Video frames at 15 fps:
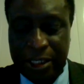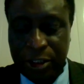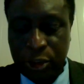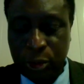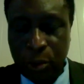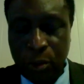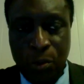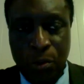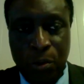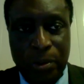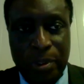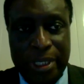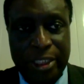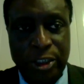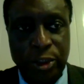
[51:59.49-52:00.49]
to
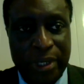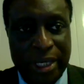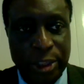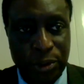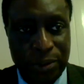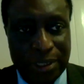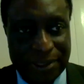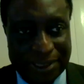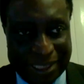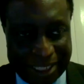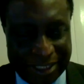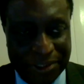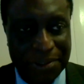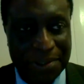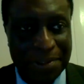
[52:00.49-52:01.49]
educational
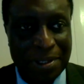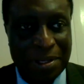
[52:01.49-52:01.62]
sector.